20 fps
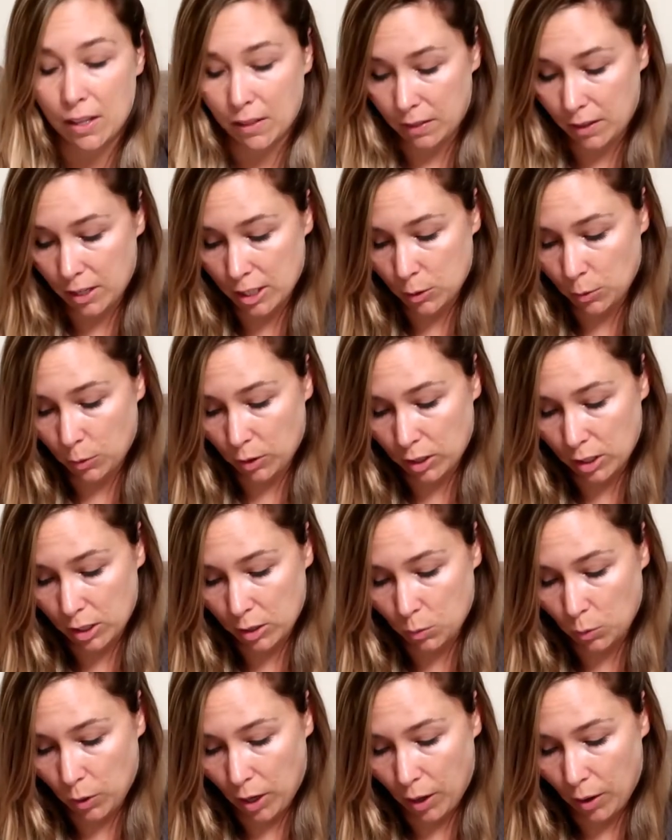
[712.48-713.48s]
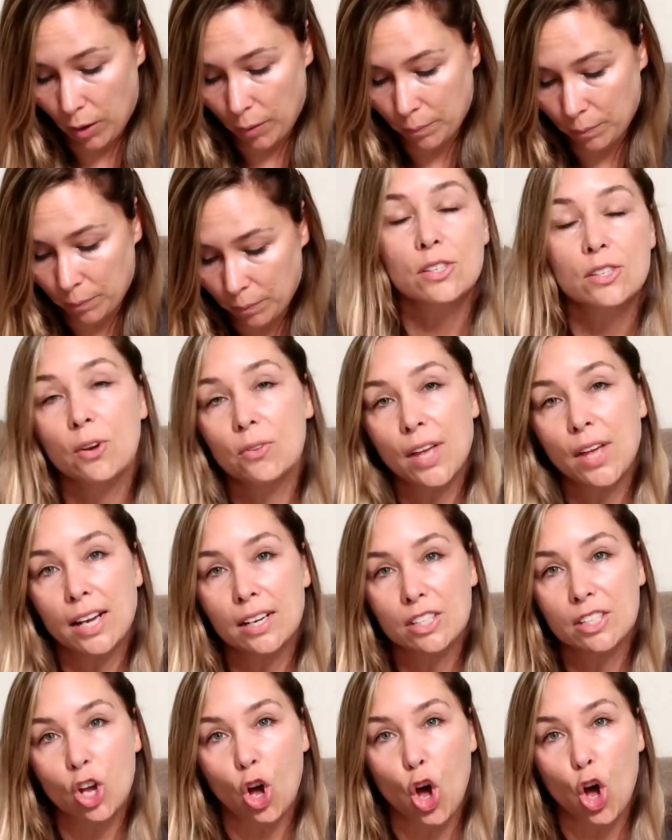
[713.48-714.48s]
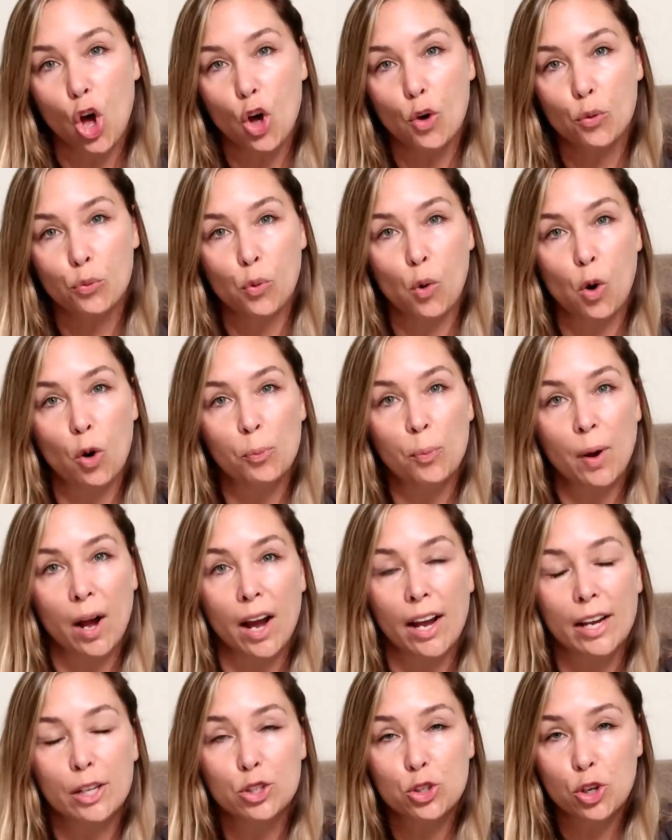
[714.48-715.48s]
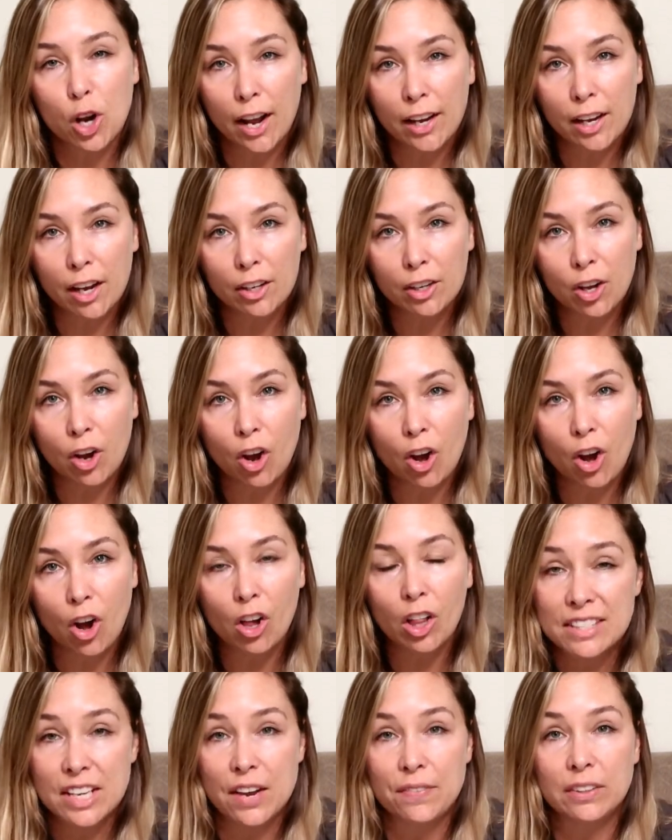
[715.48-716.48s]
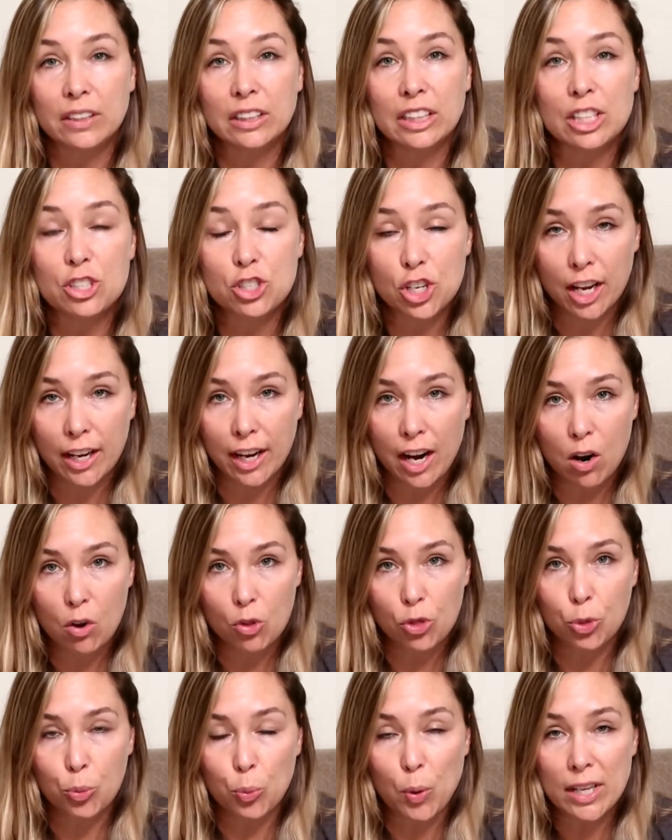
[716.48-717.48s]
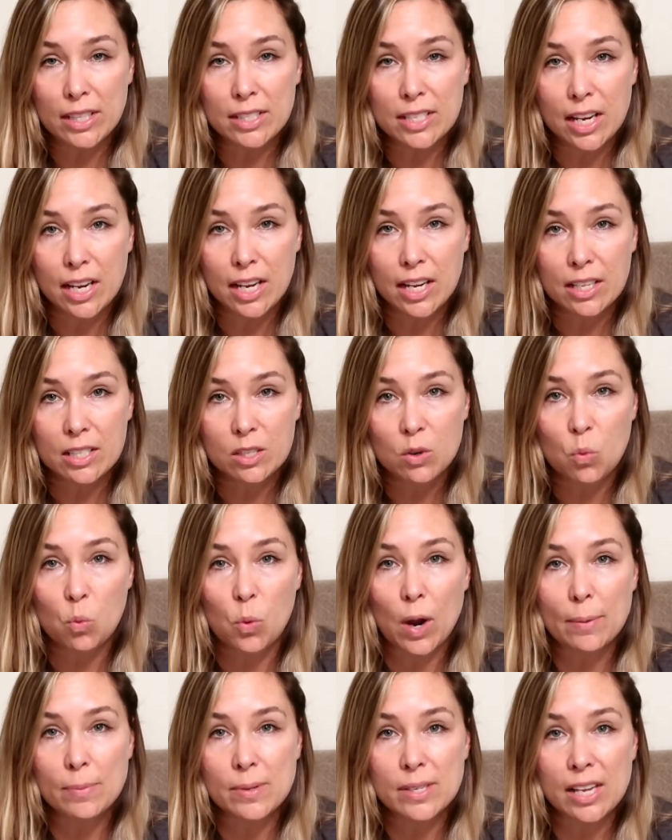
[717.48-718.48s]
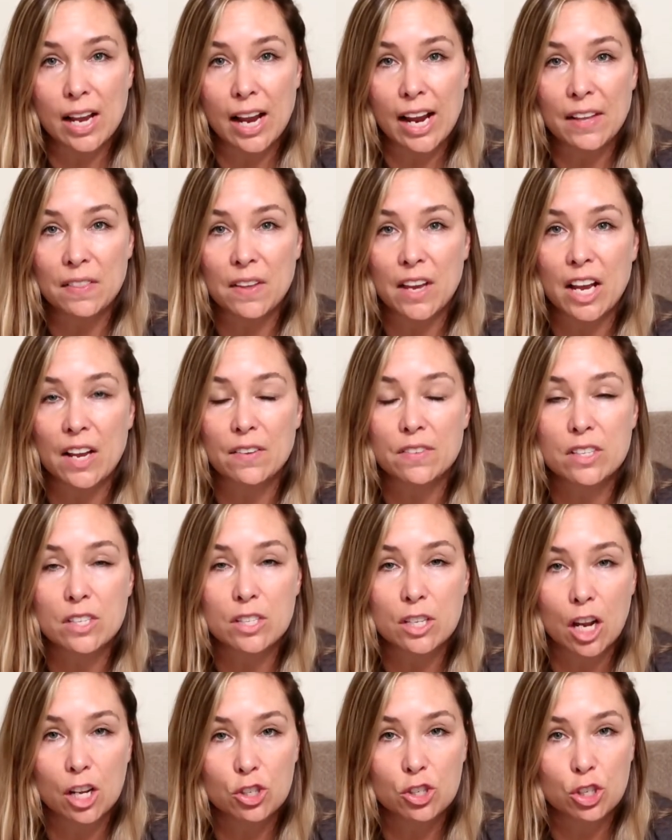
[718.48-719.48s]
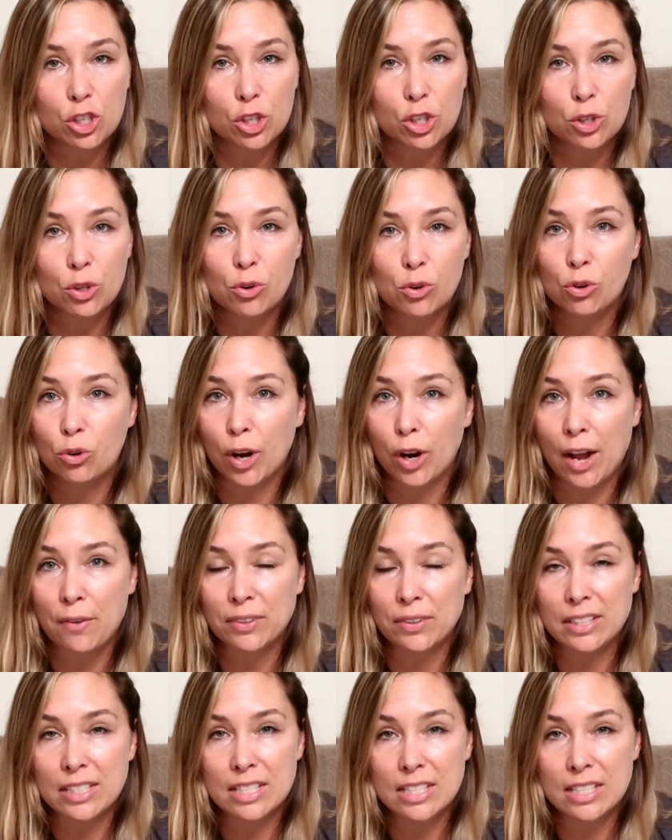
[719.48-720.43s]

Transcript: this one as well. So that is all for my try-on haul. Definitely check out Thread Tank's website. They have such cute graphic